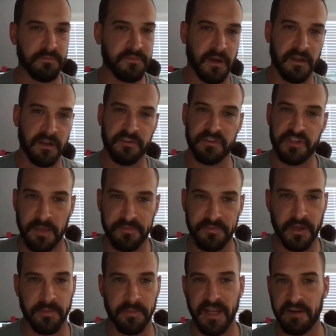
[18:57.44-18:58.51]
tons of jobs
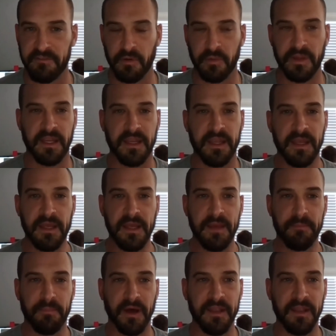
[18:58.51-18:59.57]
coming in every week,
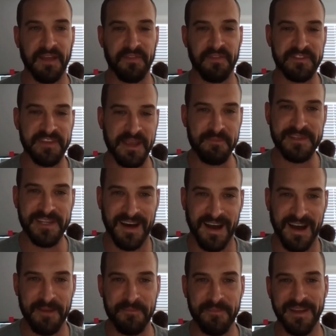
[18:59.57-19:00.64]
but at the same
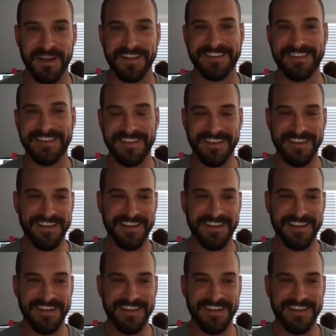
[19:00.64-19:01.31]
time, it's